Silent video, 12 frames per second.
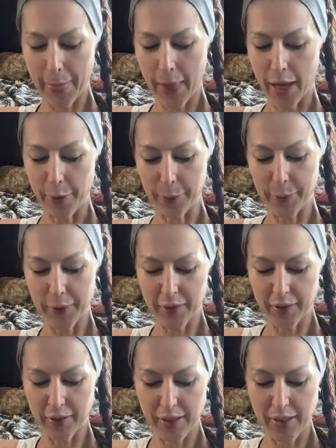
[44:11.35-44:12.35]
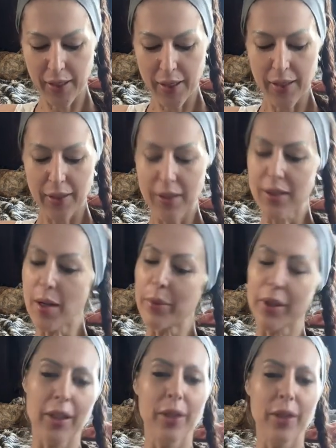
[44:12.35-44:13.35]
that helps
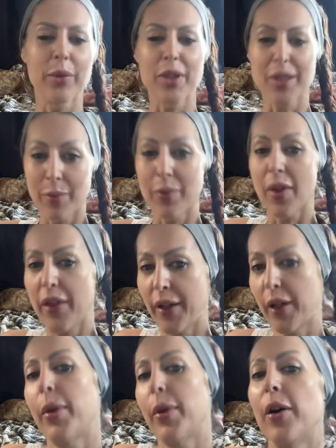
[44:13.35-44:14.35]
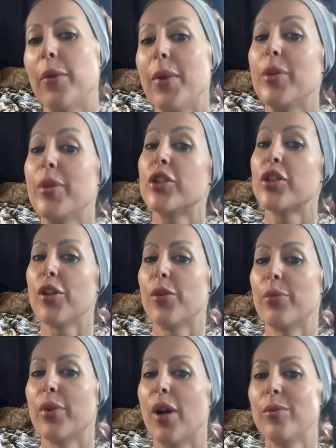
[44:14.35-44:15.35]
somebody with something to think about. Maybe a
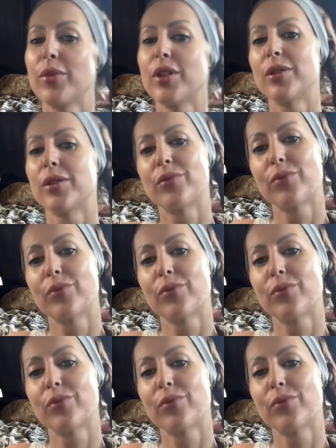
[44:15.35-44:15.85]
journal prompt.